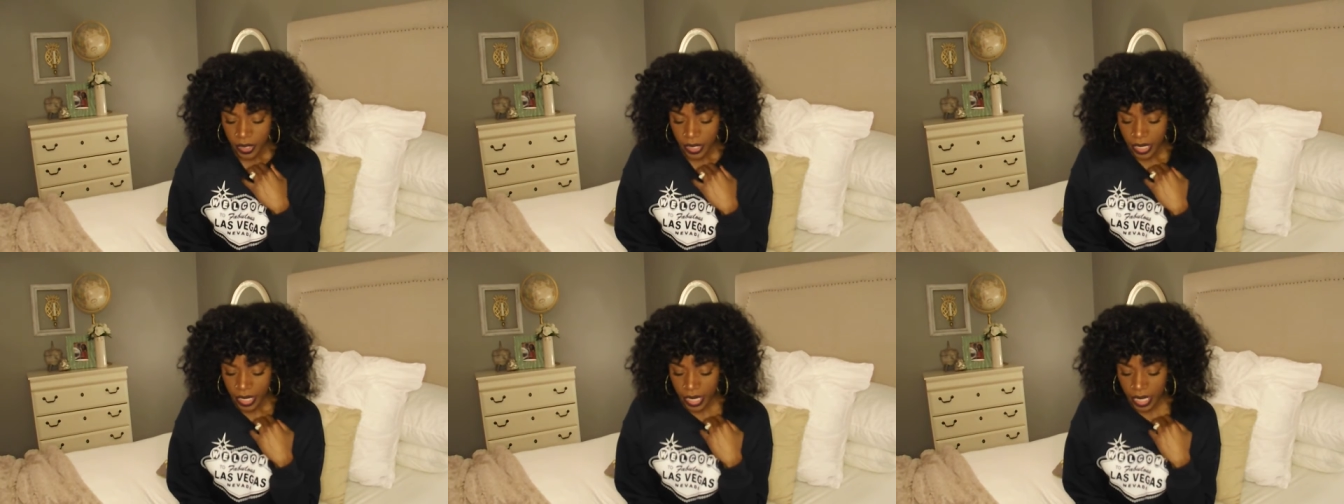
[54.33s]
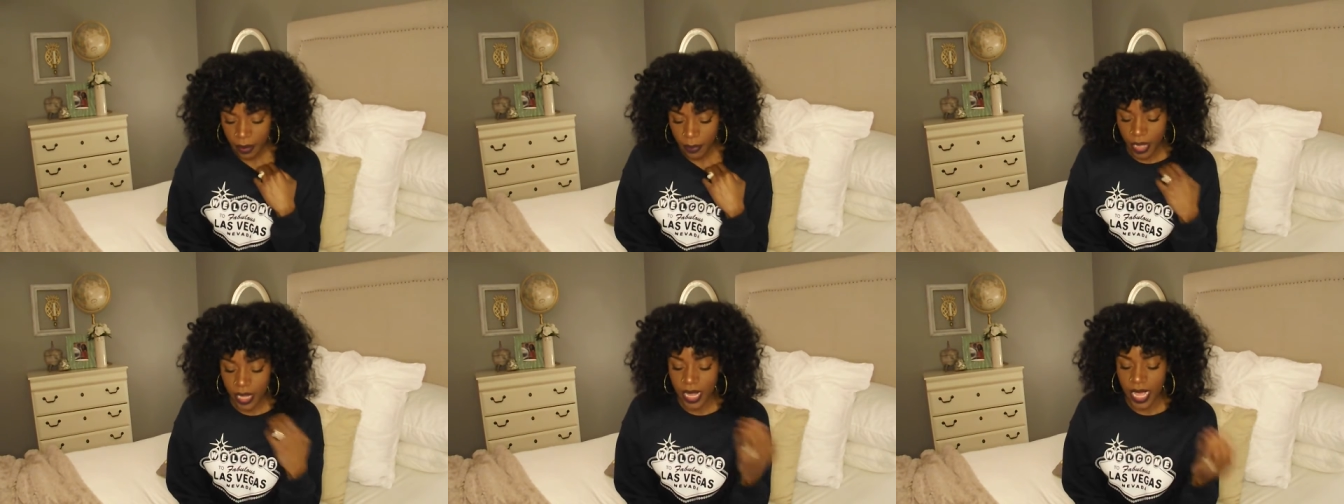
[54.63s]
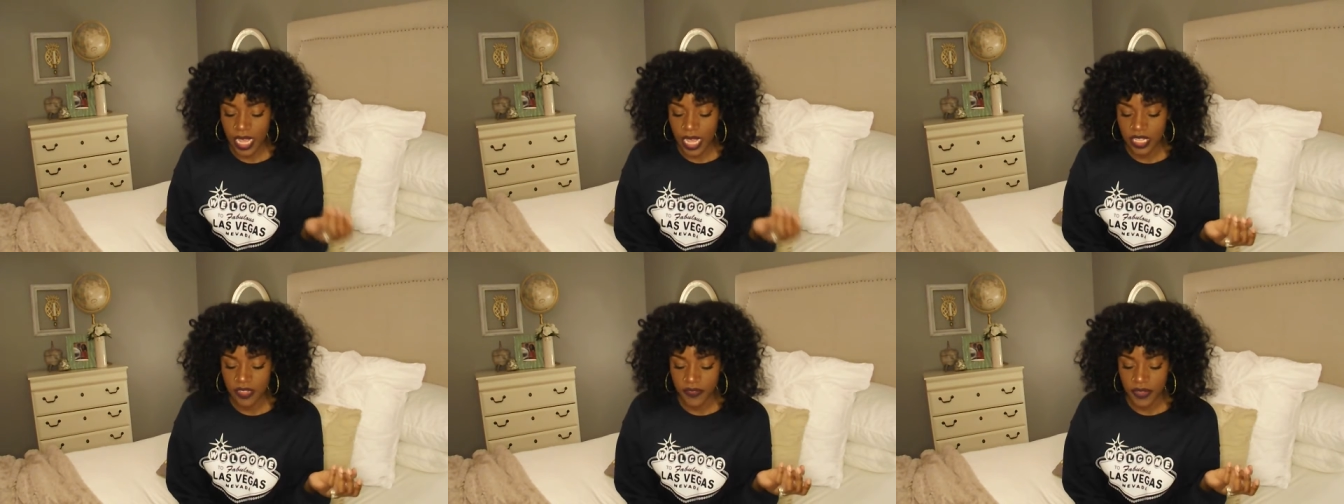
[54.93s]
in my
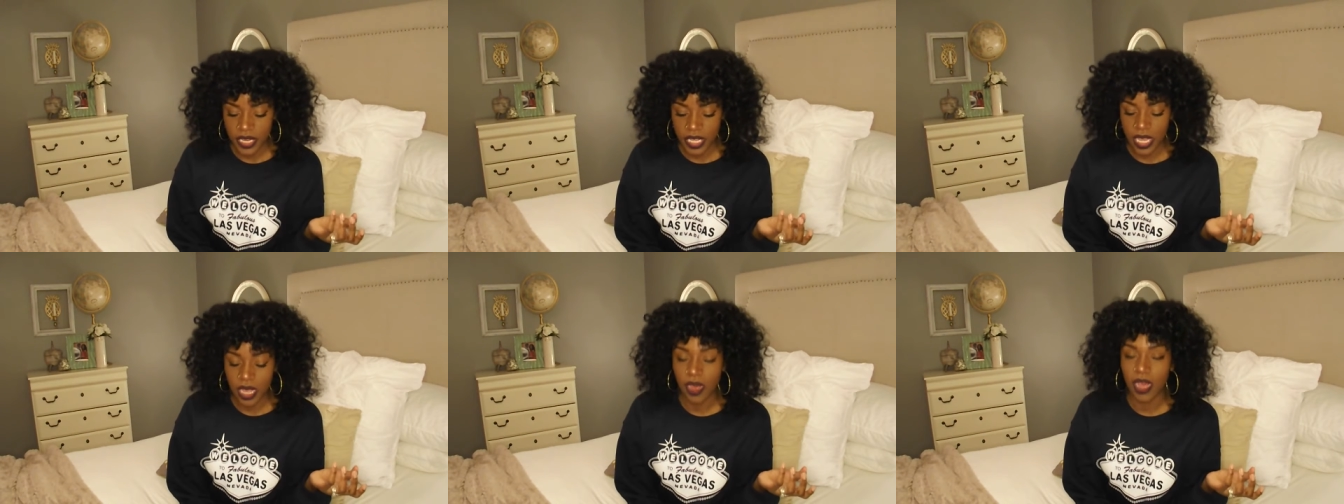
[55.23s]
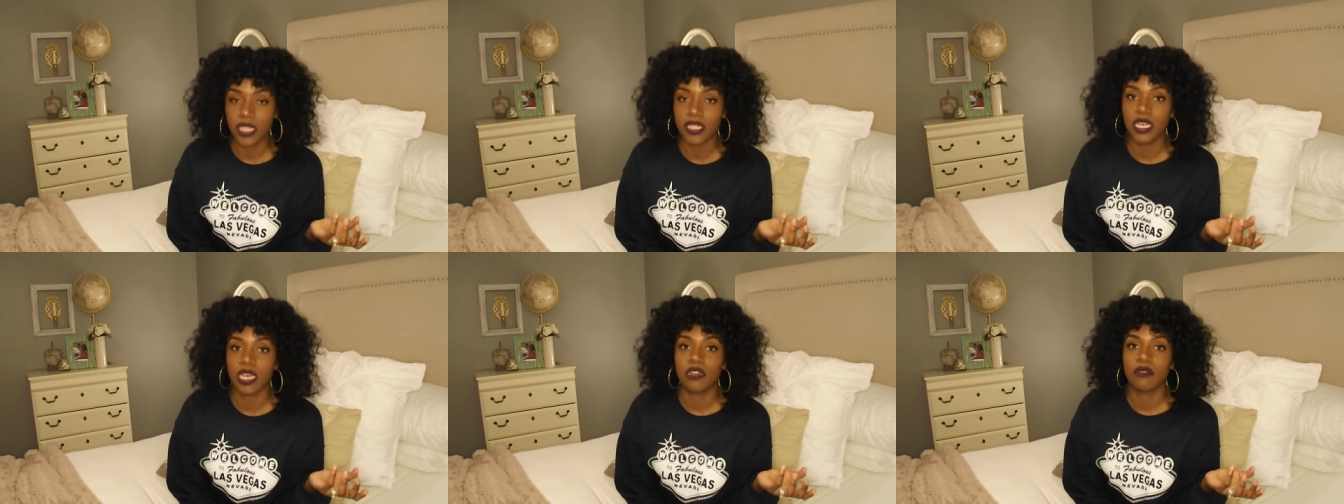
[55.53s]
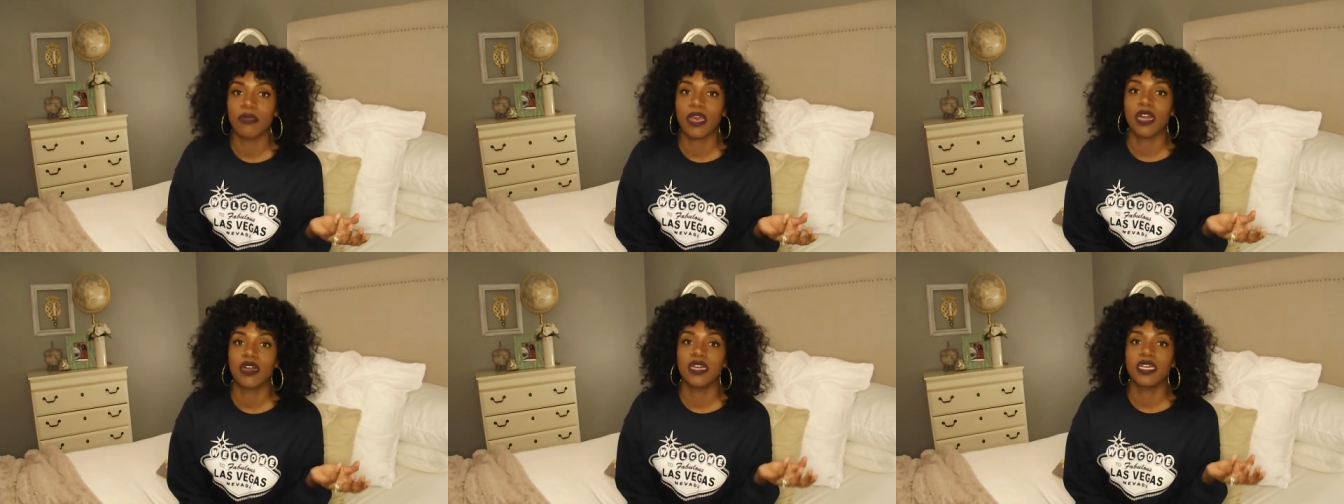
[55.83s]
last video, I talked
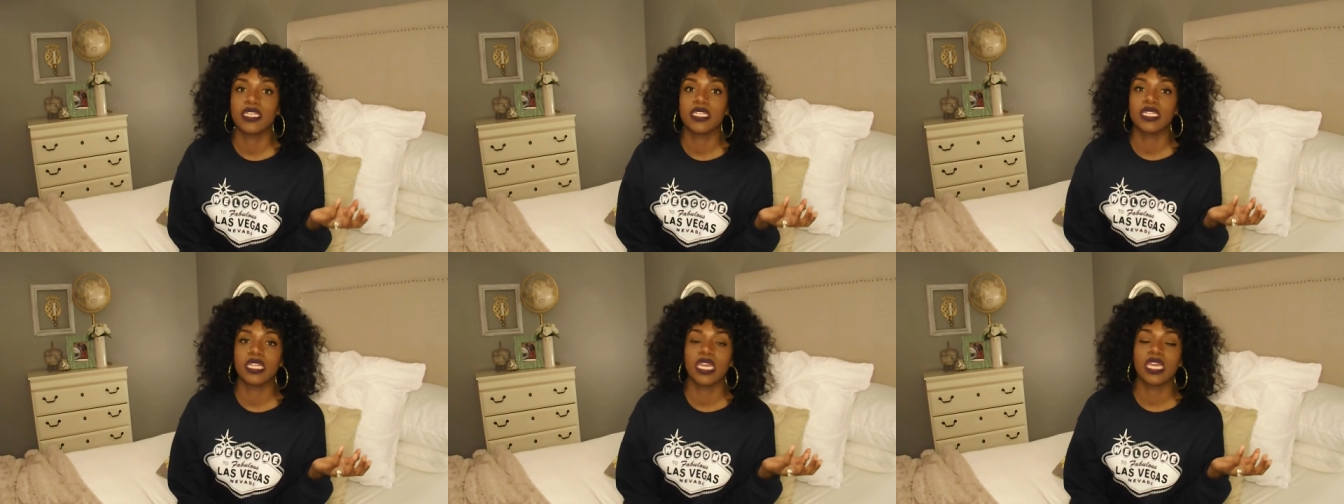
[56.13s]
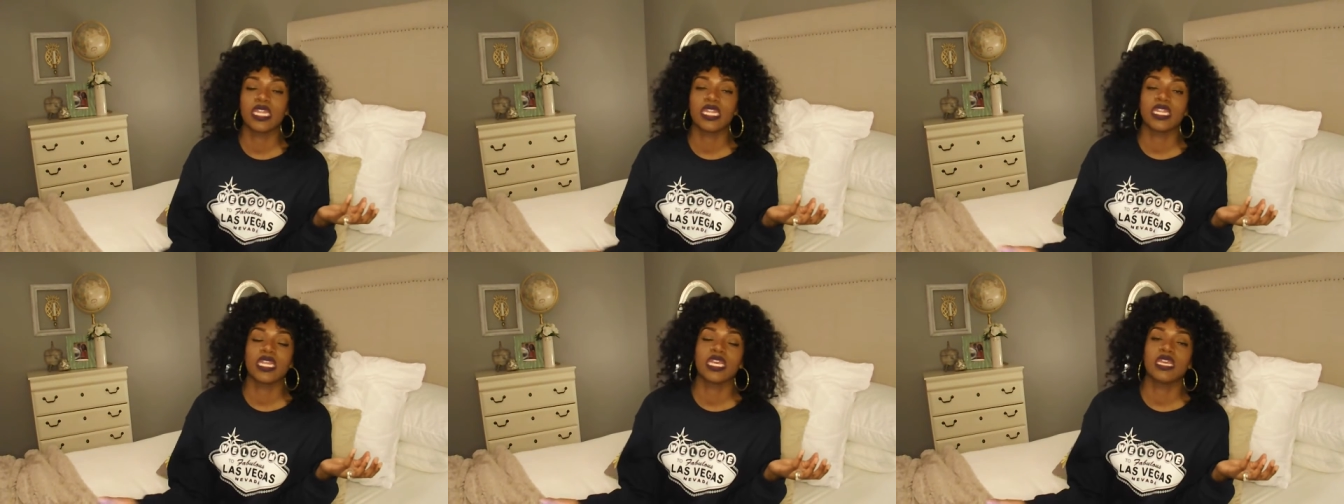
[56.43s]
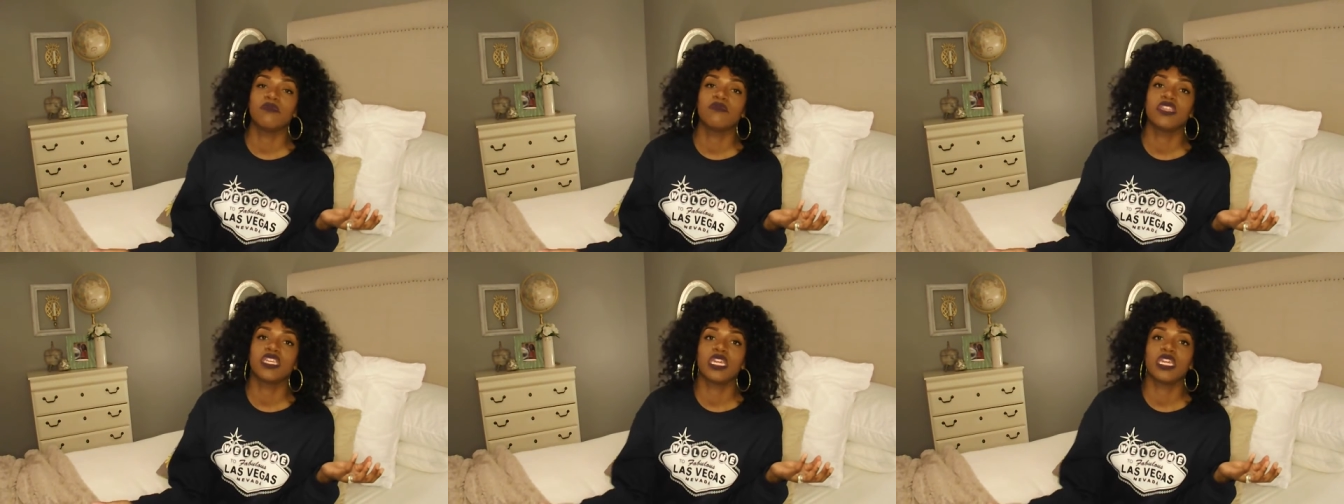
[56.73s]
about us staying
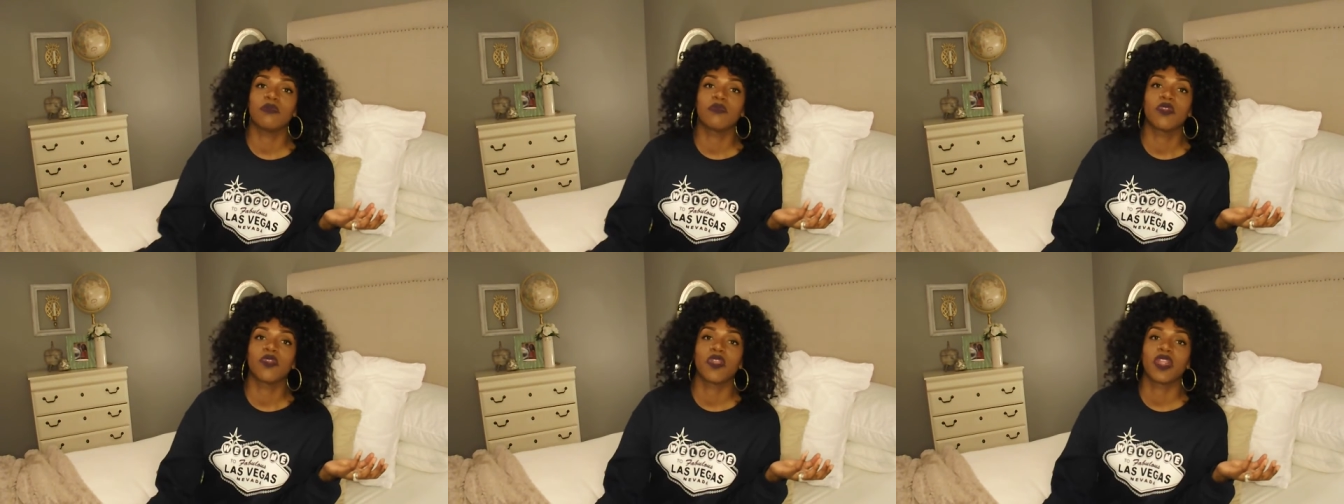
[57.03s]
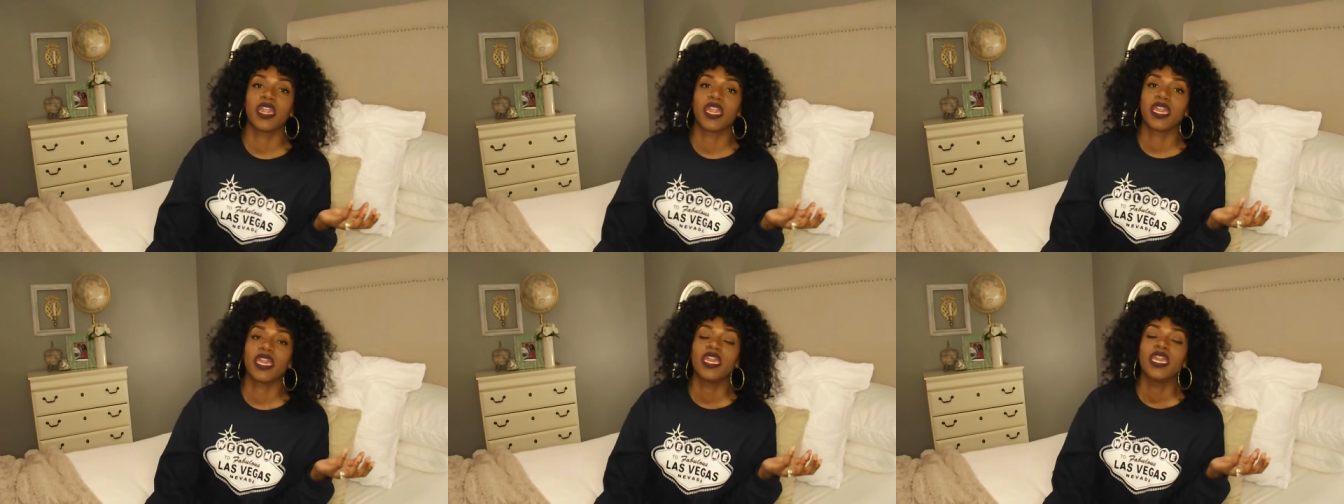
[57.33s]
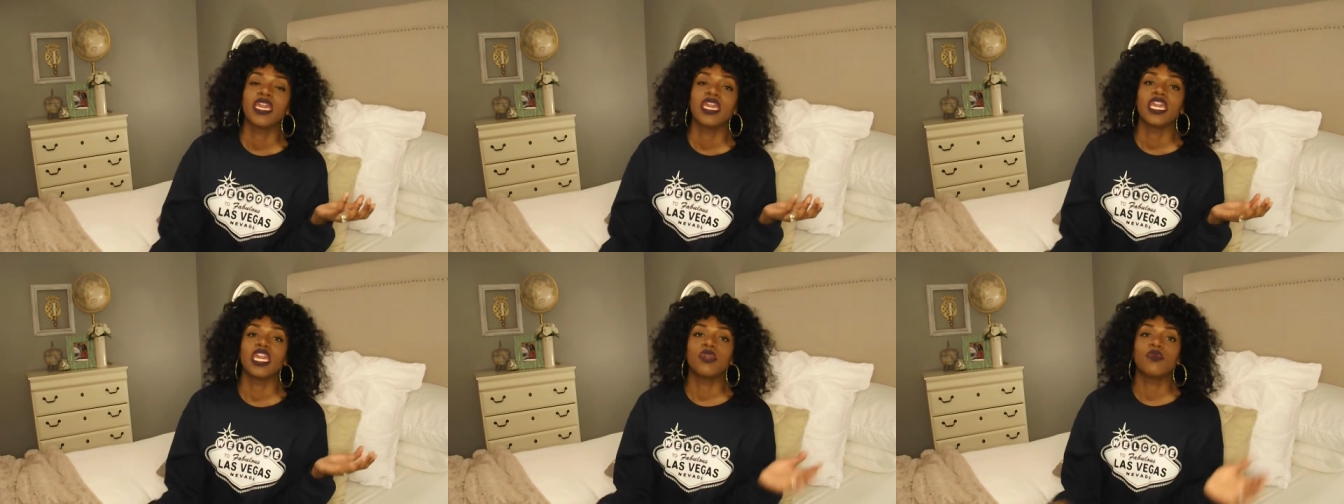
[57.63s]
in MGM Grand.
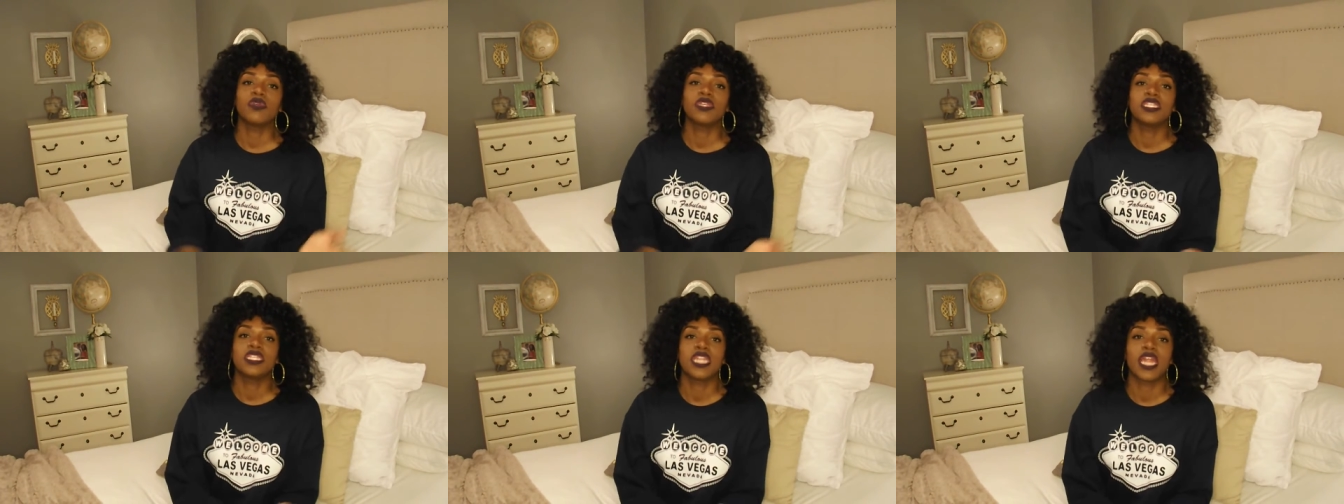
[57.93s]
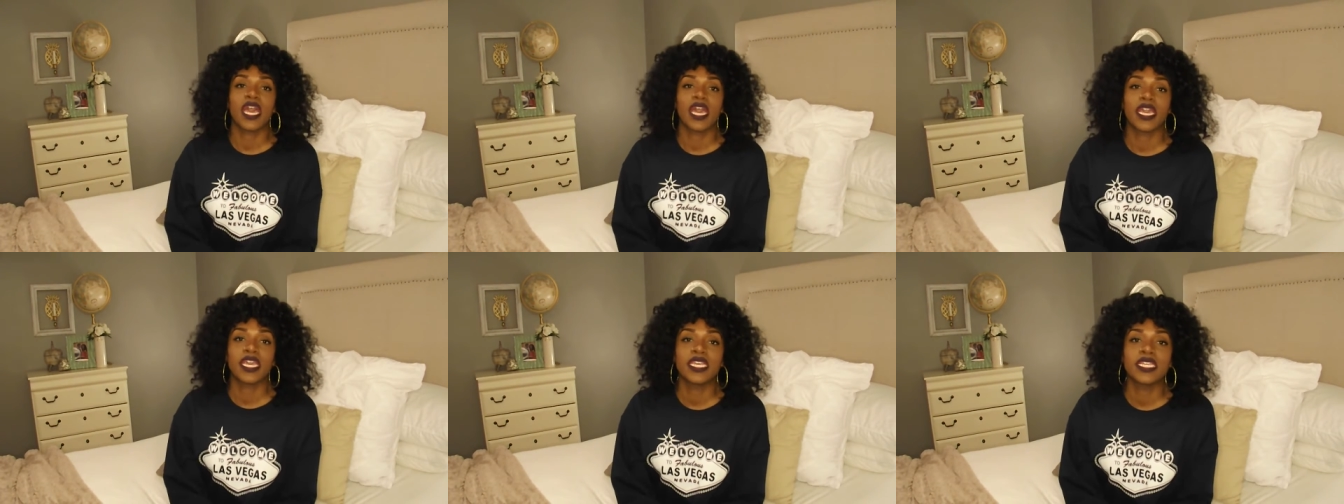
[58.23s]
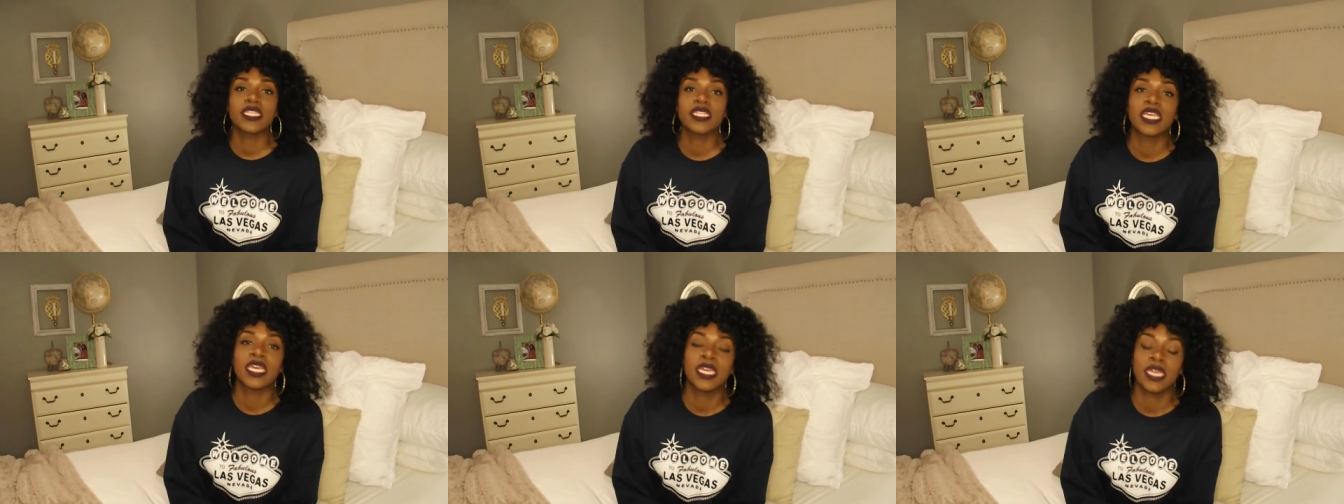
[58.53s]
It was
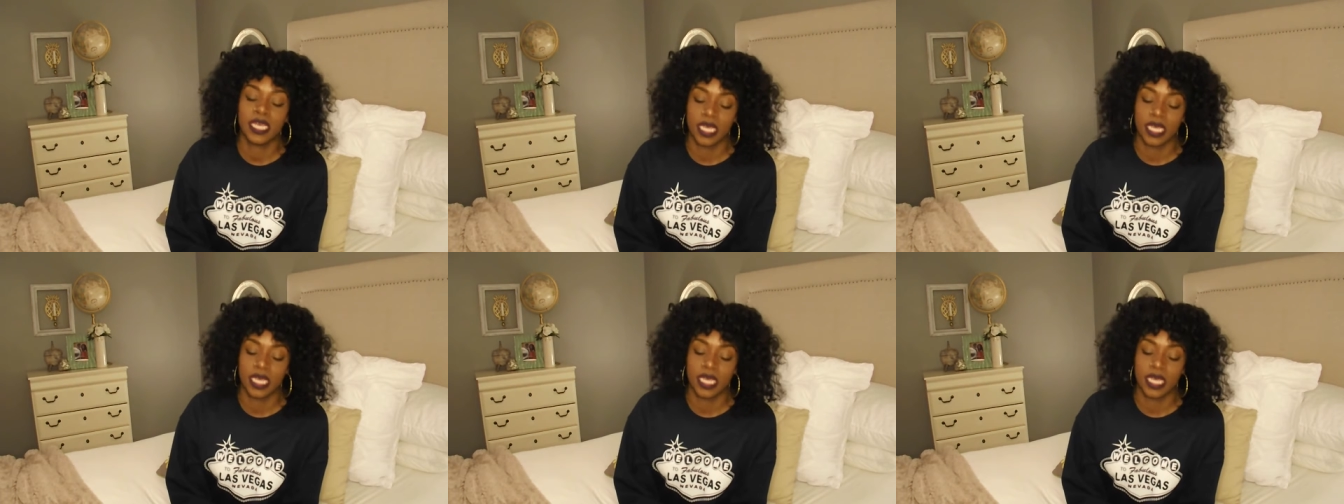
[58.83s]
nice.